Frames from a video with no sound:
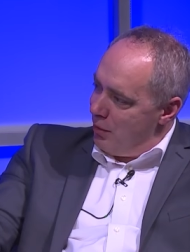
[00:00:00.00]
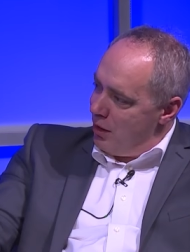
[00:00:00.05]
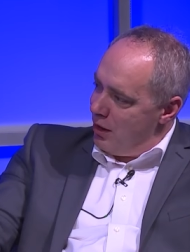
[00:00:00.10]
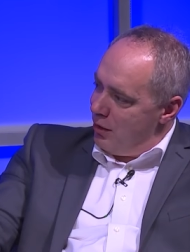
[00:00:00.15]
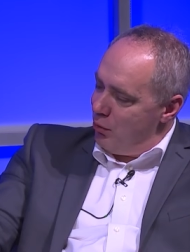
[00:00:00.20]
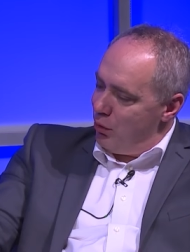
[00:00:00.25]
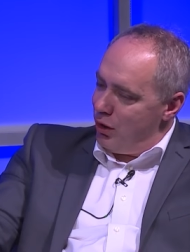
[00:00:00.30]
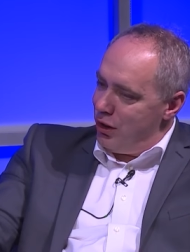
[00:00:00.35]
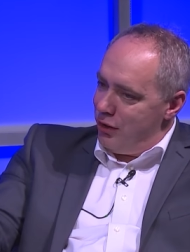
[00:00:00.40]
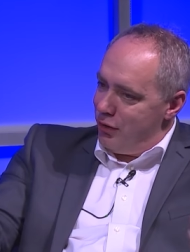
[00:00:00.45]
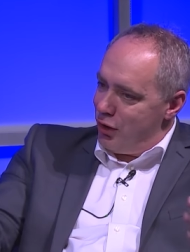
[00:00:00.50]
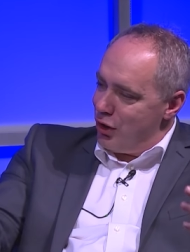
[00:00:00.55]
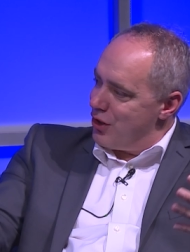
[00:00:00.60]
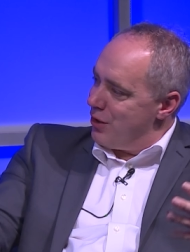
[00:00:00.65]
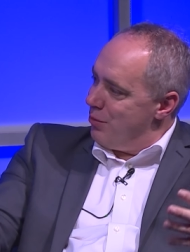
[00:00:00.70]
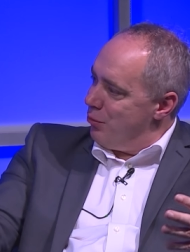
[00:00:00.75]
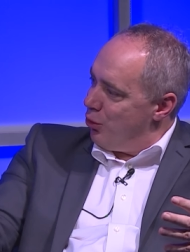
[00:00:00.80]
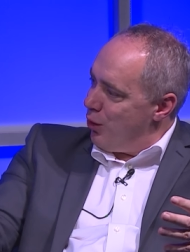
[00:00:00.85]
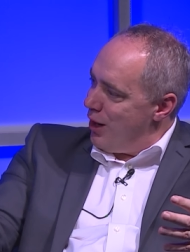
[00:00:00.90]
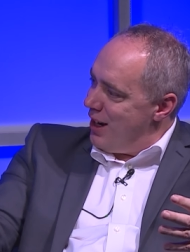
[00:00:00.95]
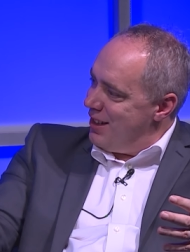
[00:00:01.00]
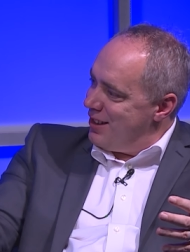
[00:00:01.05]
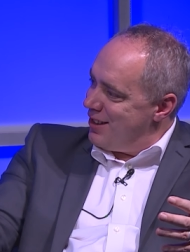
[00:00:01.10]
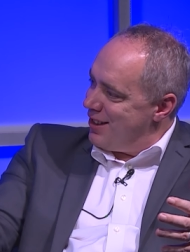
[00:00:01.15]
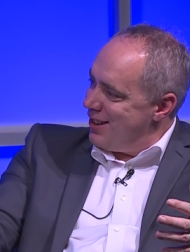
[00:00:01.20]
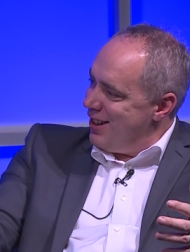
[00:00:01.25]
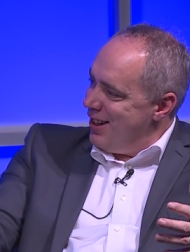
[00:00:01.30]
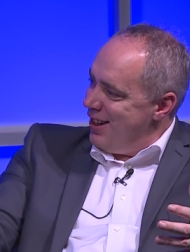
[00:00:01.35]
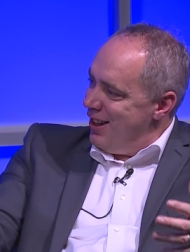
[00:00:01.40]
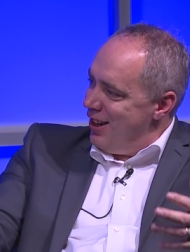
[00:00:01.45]
I mean, you've got some
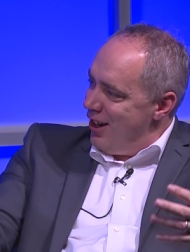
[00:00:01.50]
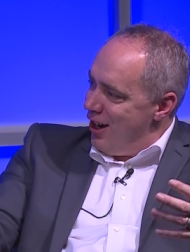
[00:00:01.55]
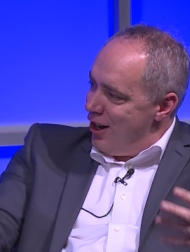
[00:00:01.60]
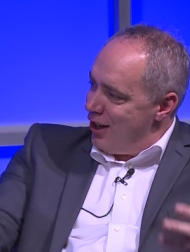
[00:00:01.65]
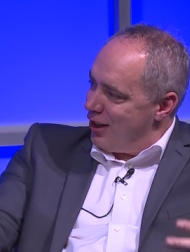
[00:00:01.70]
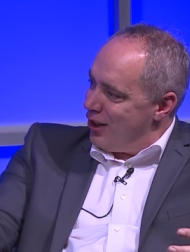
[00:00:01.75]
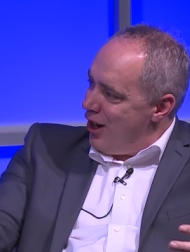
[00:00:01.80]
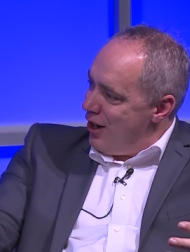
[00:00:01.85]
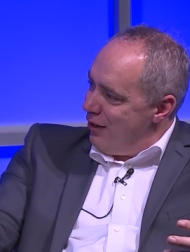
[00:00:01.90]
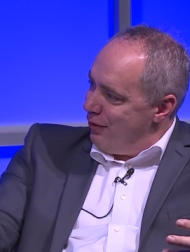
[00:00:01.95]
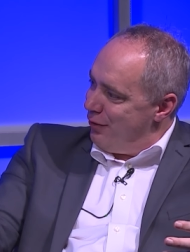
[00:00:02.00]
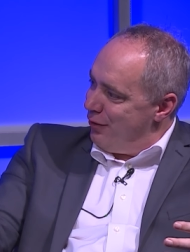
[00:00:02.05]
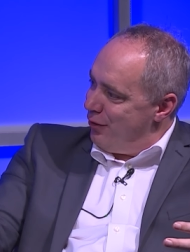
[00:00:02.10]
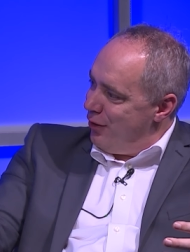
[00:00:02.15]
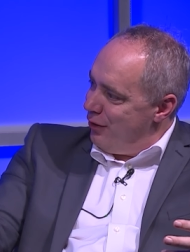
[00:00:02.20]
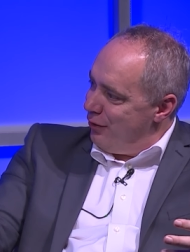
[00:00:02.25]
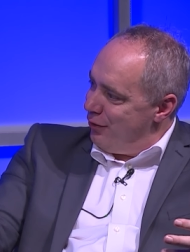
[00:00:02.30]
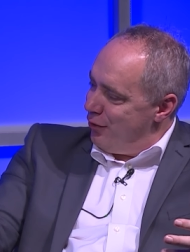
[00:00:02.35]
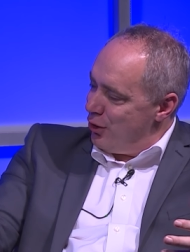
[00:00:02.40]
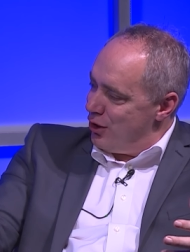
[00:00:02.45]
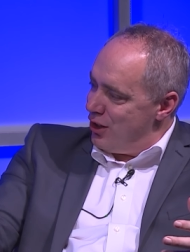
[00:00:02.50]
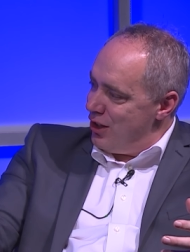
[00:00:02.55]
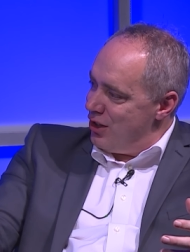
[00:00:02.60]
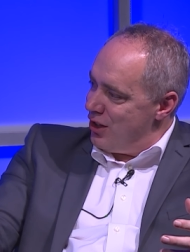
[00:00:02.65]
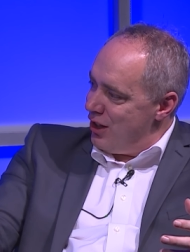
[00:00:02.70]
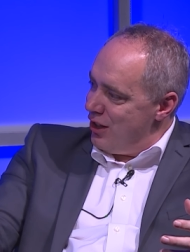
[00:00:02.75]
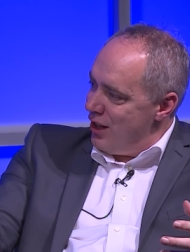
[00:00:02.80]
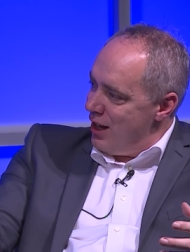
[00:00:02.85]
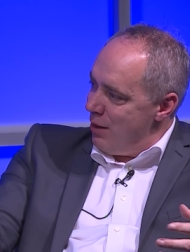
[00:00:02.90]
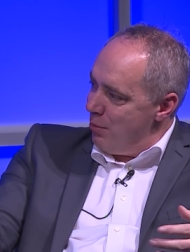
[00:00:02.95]
great archive footage
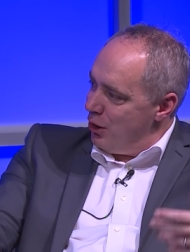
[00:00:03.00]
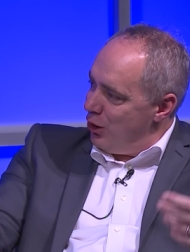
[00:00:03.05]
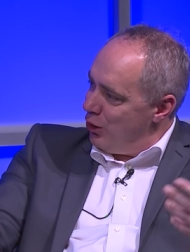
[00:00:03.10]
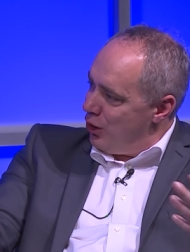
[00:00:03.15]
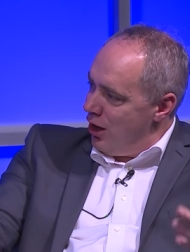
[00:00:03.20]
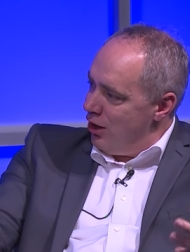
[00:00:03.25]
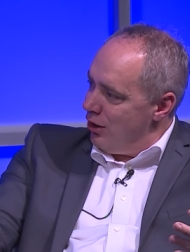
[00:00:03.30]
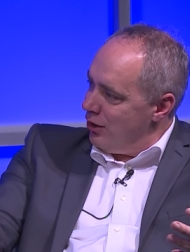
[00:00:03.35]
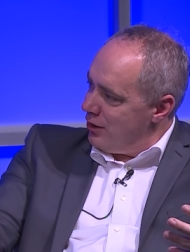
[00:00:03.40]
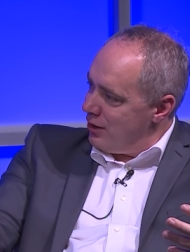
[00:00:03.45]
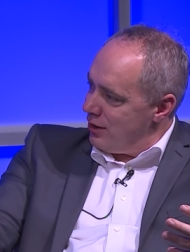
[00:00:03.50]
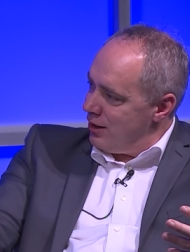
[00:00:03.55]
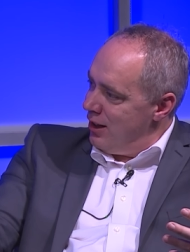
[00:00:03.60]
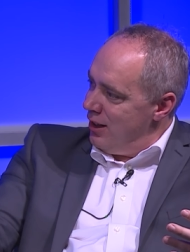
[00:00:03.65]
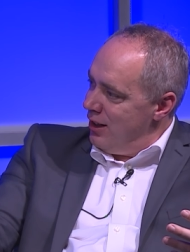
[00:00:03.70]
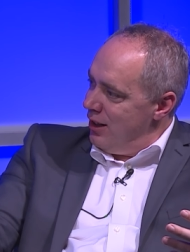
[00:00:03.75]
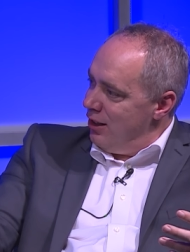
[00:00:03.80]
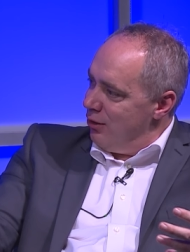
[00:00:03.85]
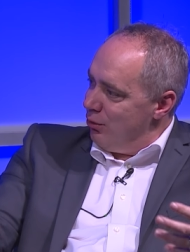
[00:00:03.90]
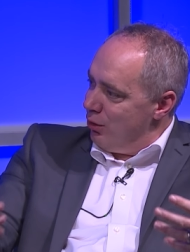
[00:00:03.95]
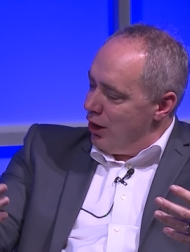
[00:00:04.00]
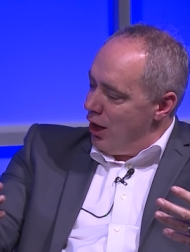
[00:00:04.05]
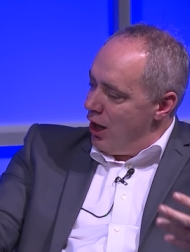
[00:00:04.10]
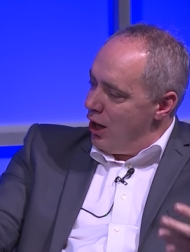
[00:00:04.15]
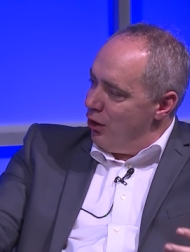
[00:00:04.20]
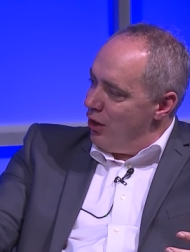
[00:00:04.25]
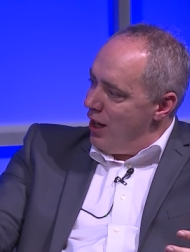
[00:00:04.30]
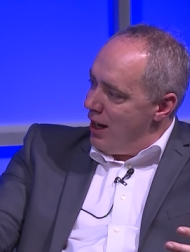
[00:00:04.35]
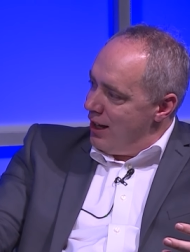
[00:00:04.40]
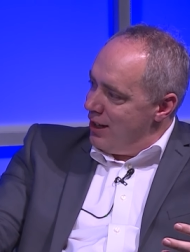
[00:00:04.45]
in there, but you can't rely
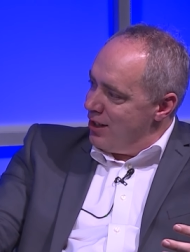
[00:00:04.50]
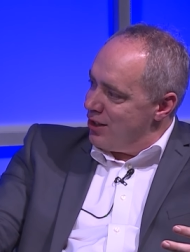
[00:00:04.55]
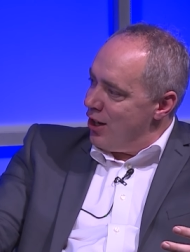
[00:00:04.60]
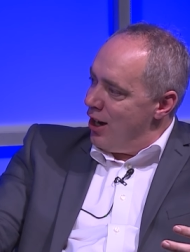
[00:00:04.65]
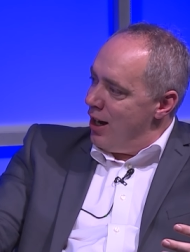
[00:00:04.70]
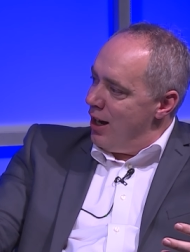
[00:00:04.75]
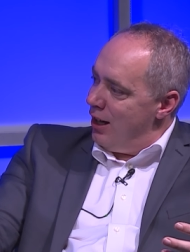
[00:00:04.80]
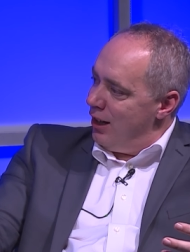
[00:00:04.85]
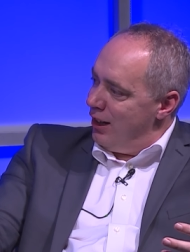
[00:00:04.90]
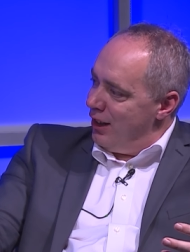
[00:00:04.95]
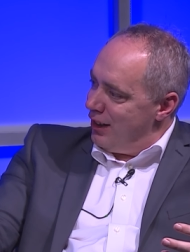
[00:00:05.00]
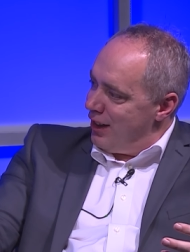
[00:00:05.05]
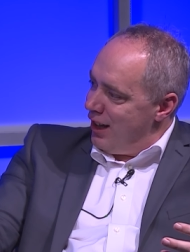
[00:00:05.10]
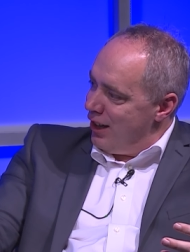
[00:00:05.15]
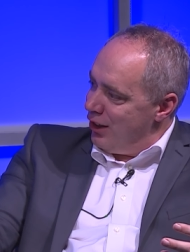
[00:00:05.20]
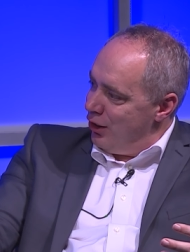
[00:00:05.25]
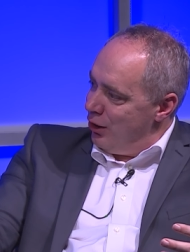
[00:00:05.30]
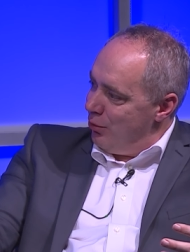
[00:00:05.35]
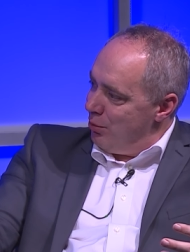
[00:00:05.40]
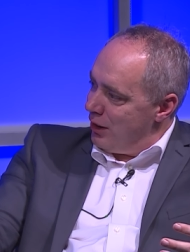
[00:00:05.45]
on that entirely, can you?